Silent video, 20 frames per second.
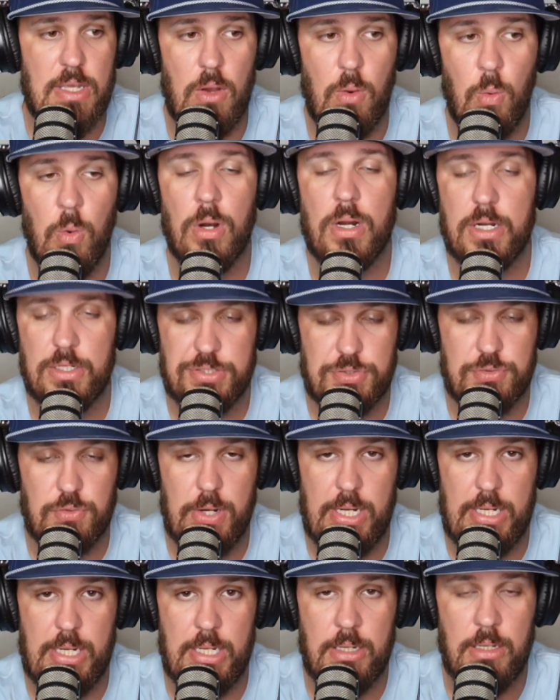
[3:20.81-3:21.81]

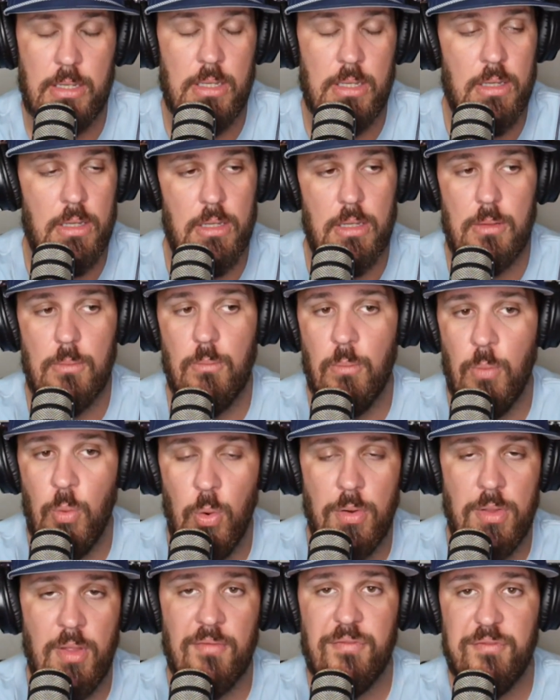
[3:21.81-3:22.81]
orchestrated more
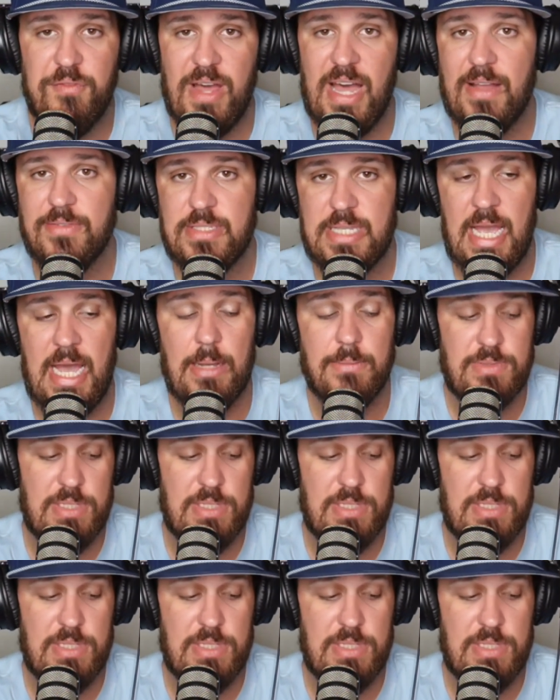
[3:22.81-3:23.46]
than 5 times.